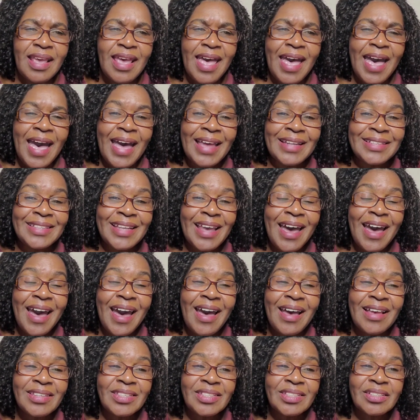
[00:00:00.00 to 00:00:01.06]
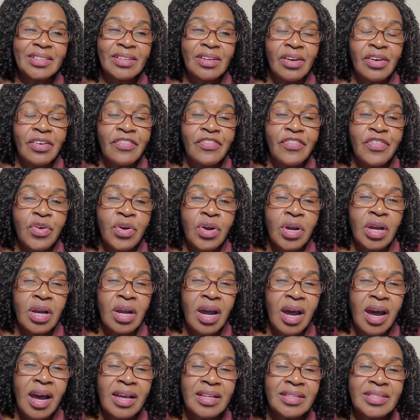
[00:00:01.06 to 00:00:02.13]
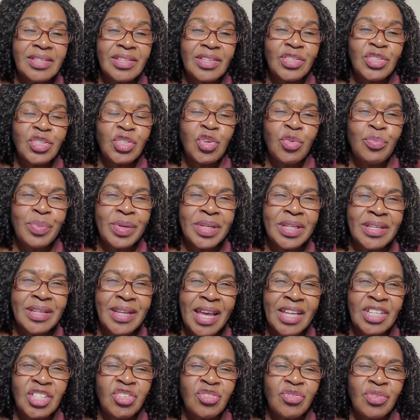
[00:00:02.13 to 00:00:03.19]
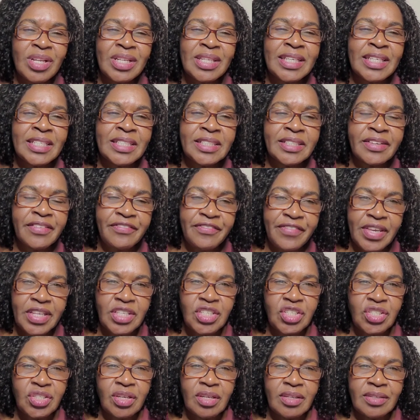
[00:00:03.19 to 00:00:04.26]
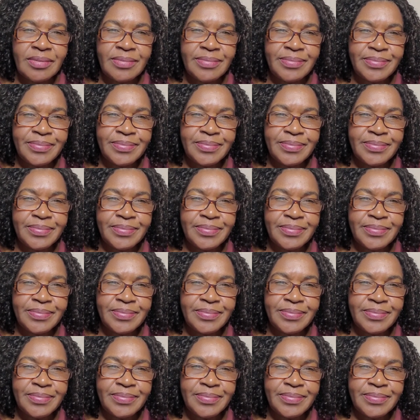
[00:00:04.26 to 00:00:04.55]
and ask for God's supernatural intervention.